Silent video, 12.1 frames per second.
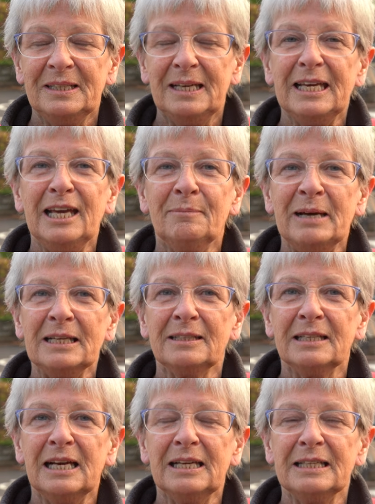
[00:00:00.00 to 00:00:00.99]
He came
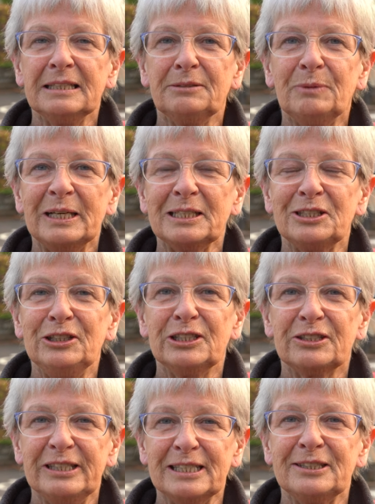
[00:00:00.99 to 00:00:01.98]
in and went
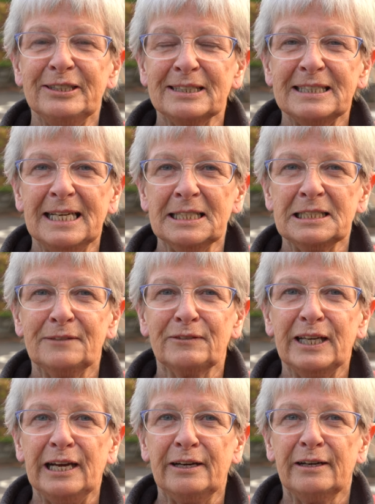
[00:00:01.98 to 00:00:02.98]
straight to
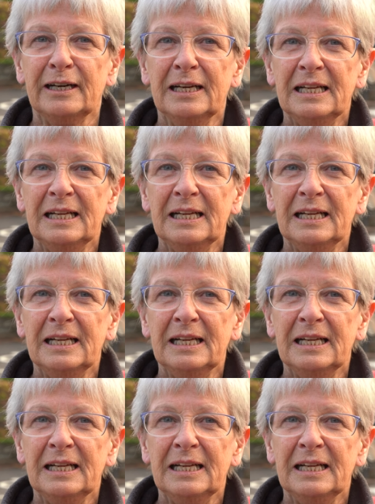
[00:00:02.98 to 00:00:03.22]
intensive care.